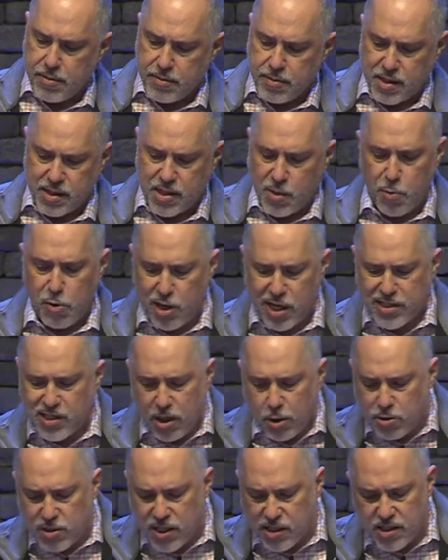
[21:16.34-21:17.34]
Que se
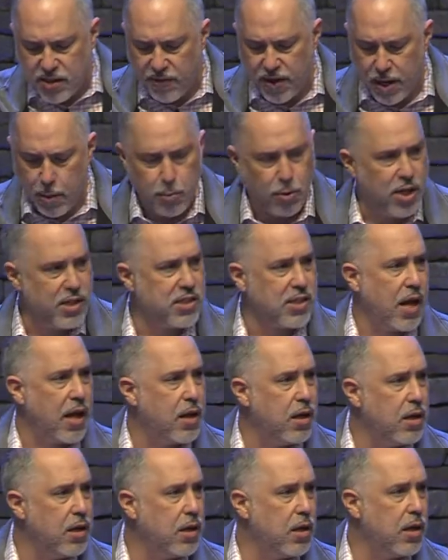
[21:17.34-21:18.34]
molesten los que se van a molestar.
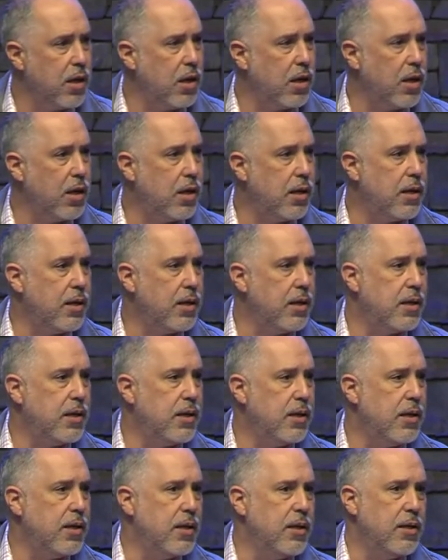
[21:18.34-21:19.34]

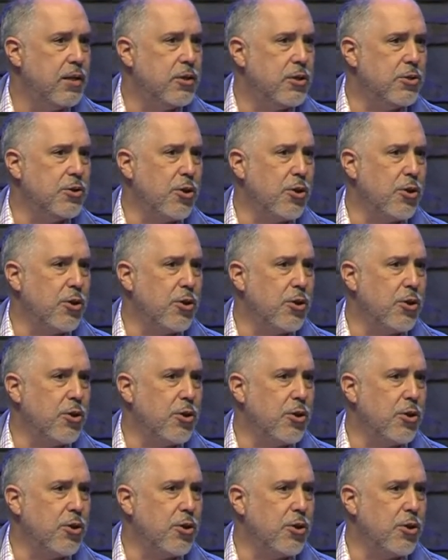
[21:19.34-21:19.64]
Those